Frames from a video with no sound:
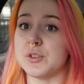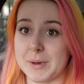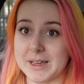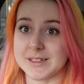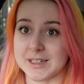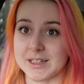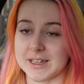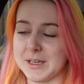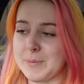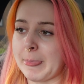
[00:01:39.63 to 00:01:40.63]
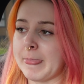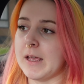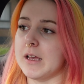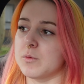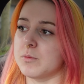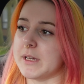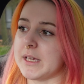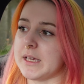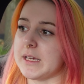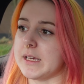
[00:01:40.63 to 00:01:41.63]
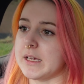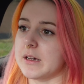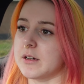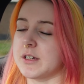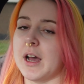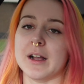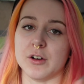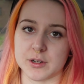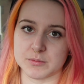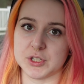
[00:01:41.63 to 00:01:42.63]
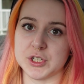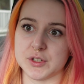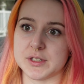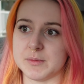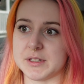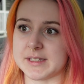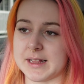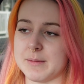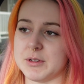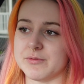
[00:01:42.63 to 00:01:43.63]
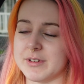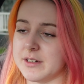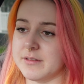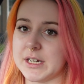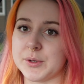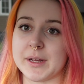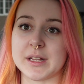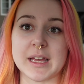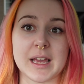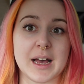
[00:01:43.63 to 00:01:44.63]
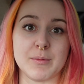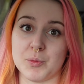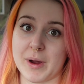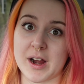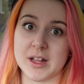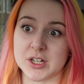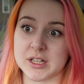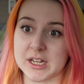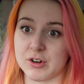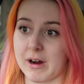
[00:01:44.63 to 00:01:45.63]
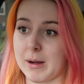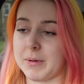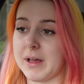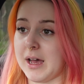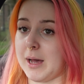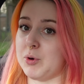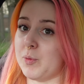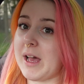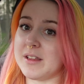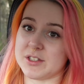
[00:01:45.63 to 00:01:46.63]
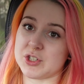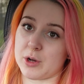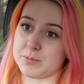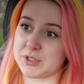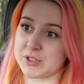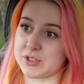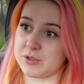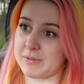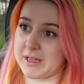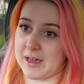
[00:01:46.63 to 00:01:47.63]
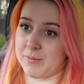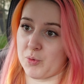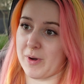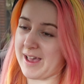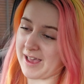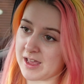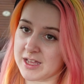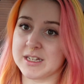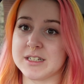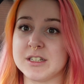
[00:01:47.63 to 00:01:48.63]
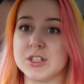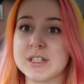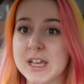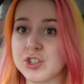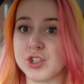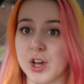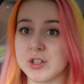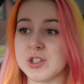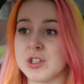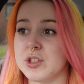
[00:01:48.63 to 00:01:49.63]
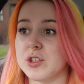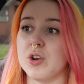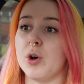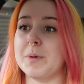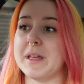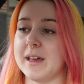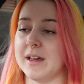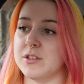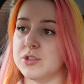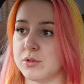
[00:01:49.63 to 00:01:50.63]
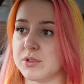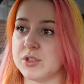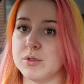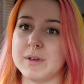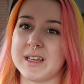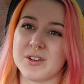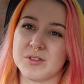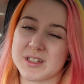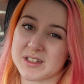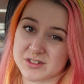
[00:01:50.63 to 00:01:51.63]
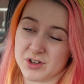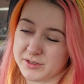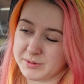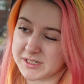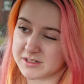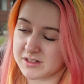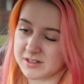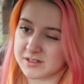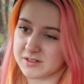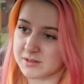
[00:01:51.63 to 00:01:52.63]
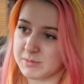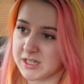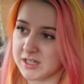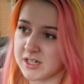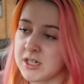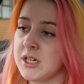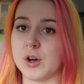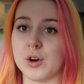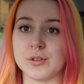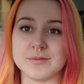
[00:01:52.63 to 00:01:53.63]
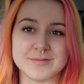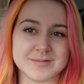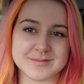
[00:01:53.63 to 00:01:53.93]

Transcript: So basically, we hang on i'm going to do some disclaimers really really quickly i'm aware i look like crap i'm aware this top doesn't suit me i'm aware t-shirts up here don't suit me i don't think this color particularly suits me either so